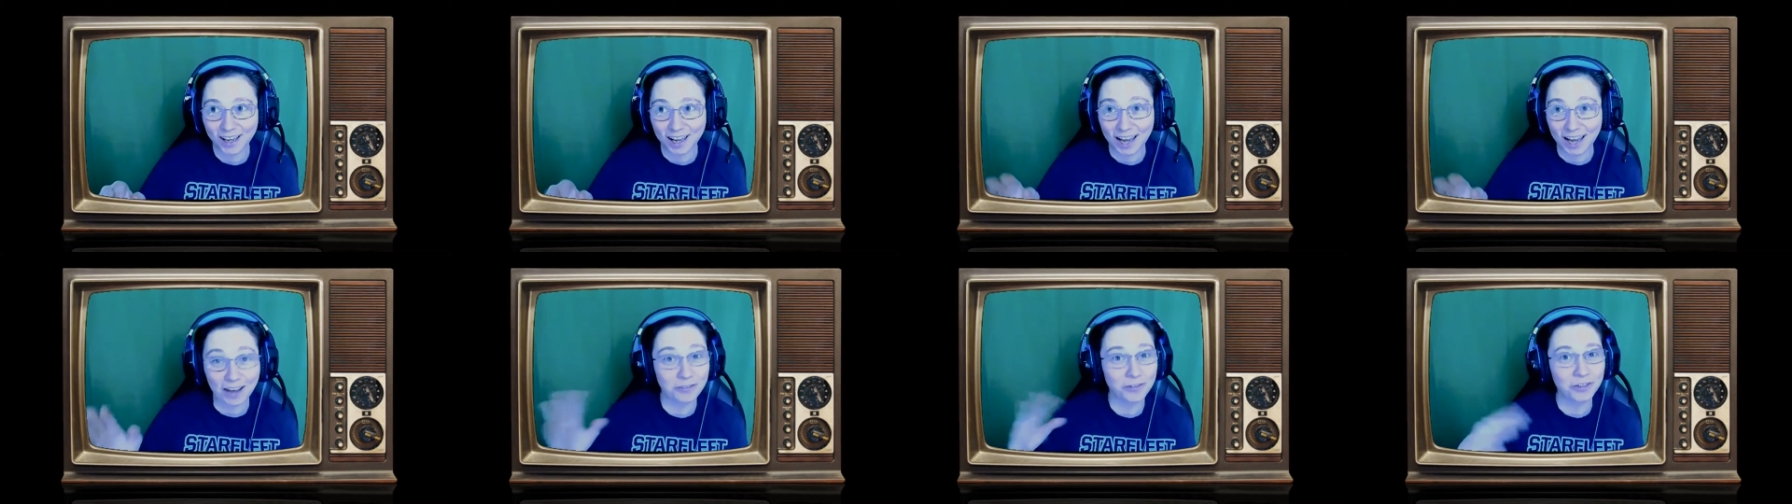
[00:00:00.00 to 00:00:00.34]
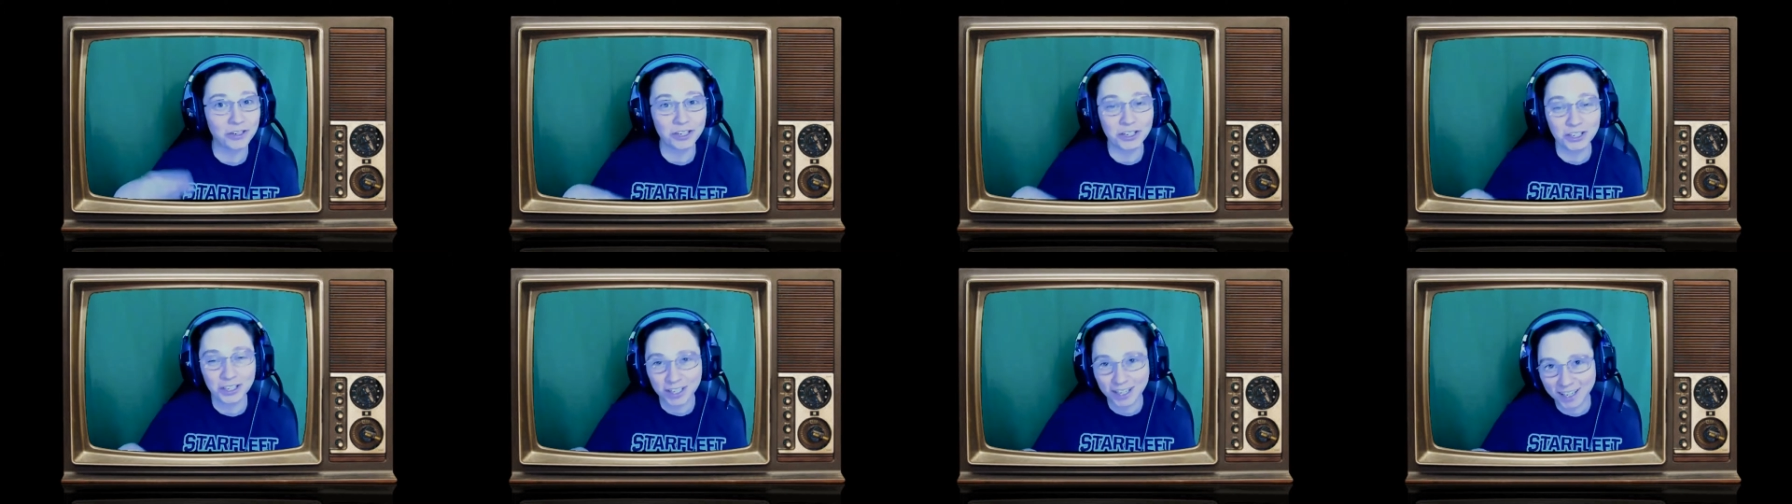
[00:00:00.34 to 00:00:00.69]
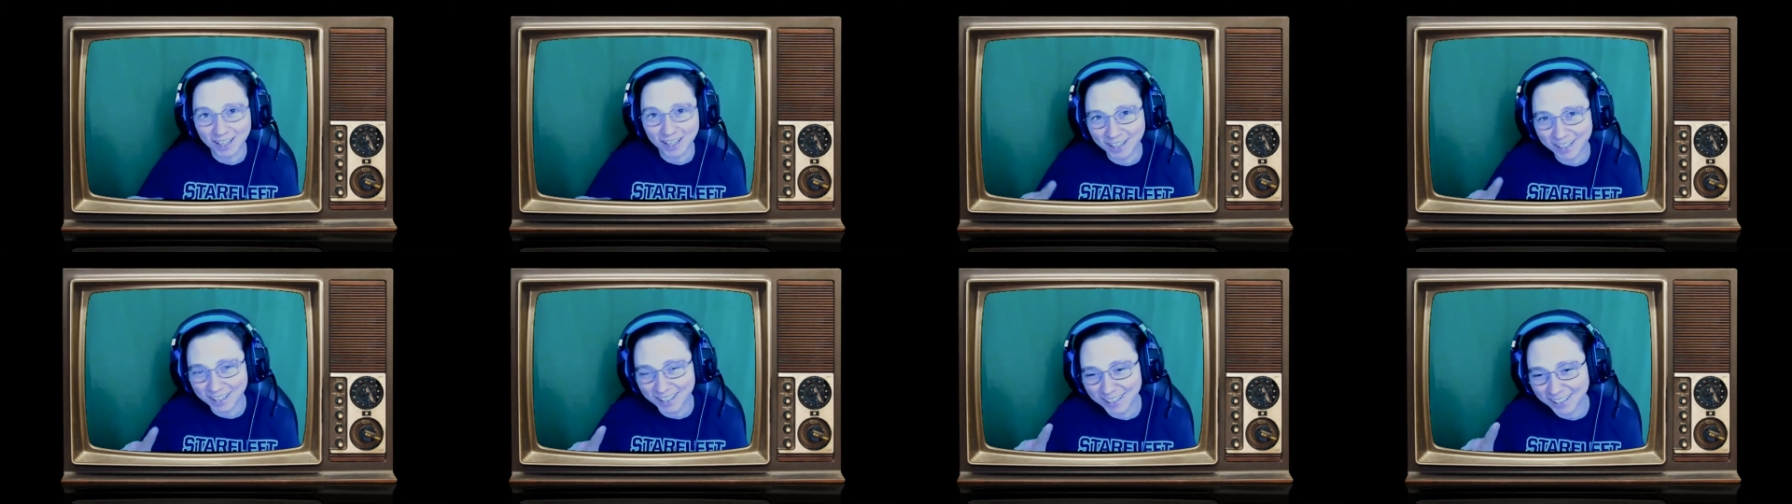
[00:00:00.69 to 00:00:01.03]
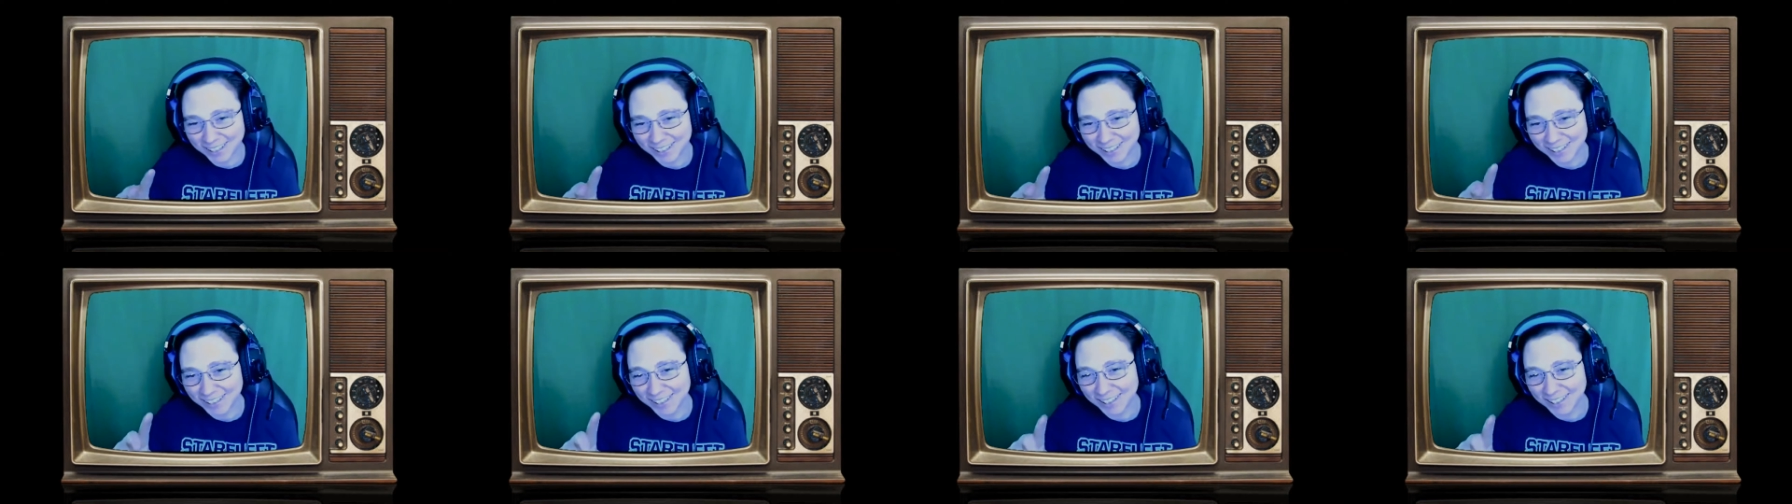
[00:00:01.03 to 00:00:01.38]
after,
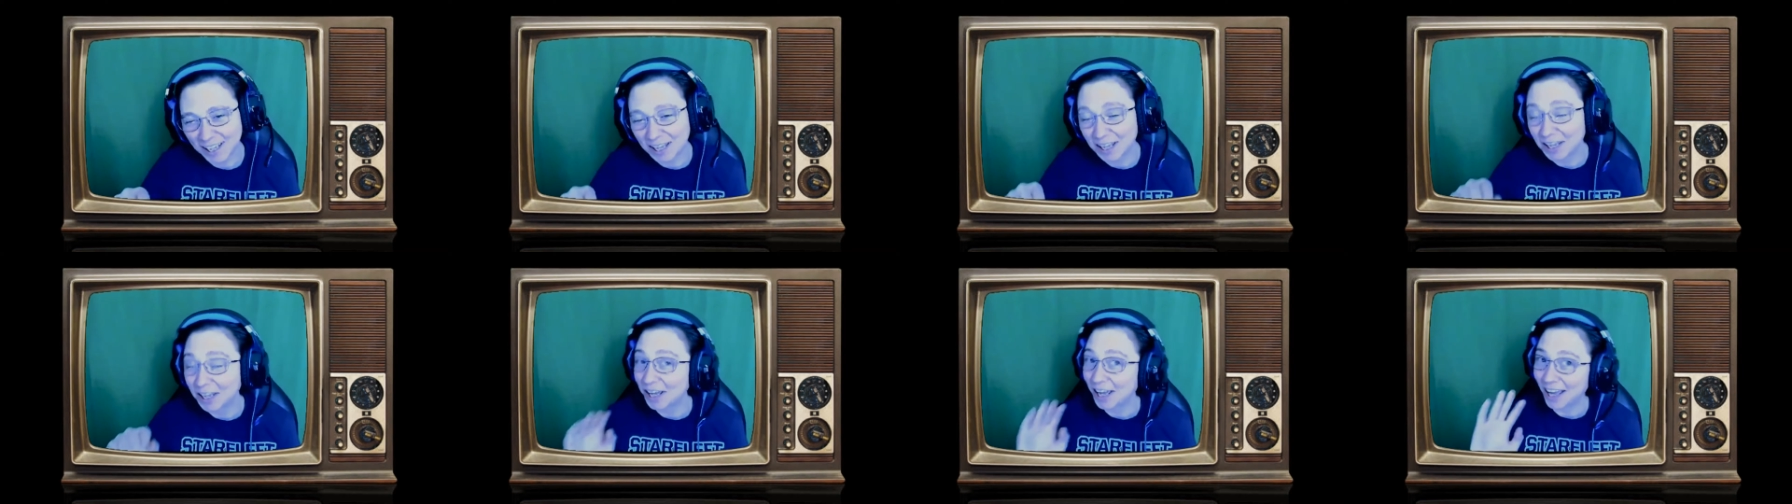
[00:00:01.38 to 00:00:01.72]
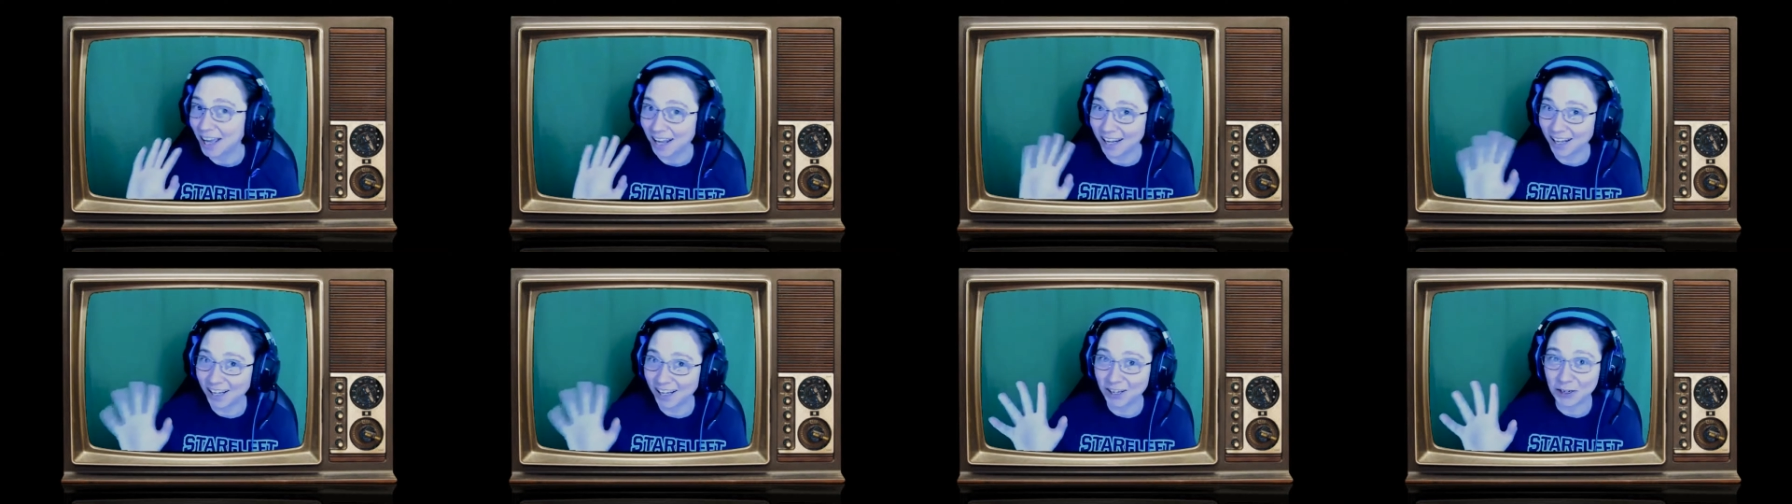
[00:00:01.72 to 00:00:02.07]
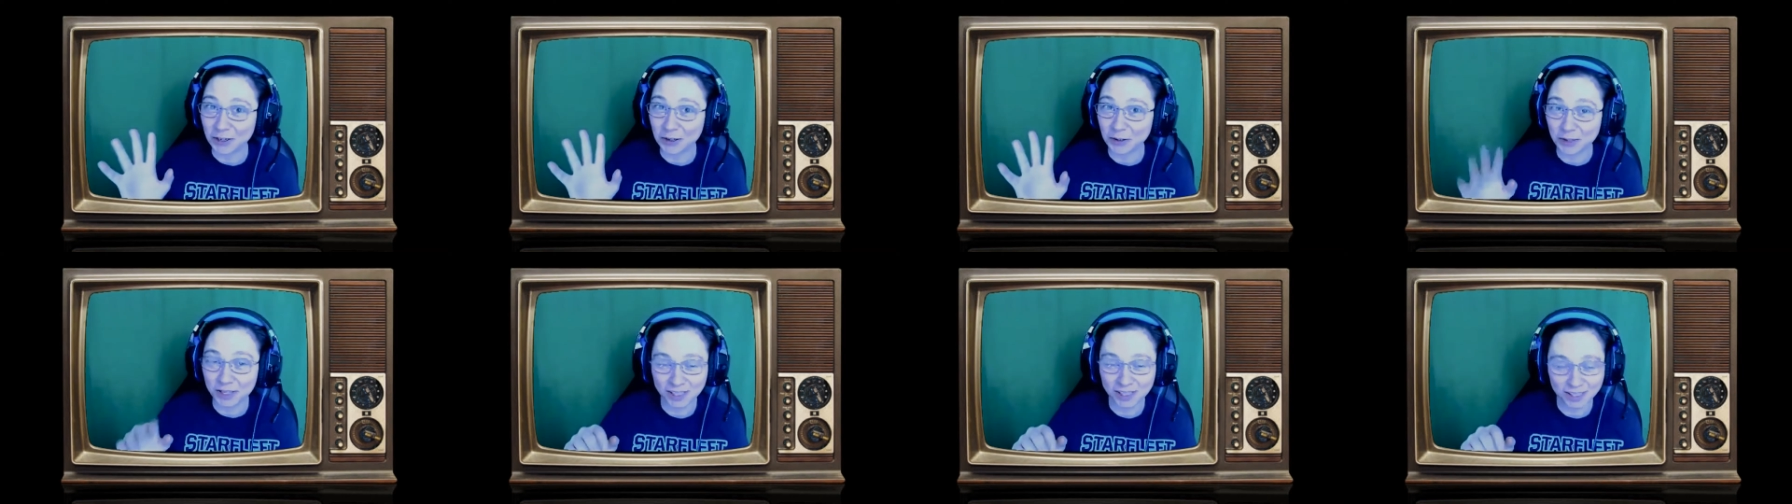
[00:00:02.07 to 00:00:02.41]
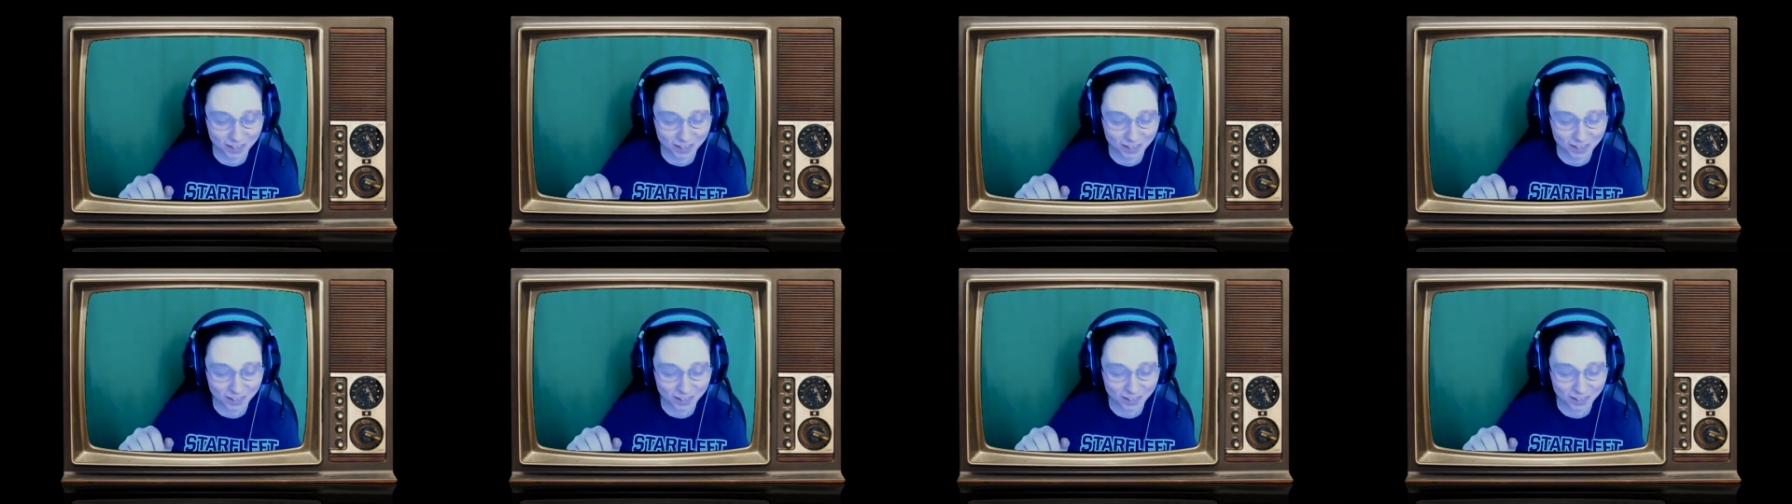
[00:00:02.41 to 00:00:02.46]
hello.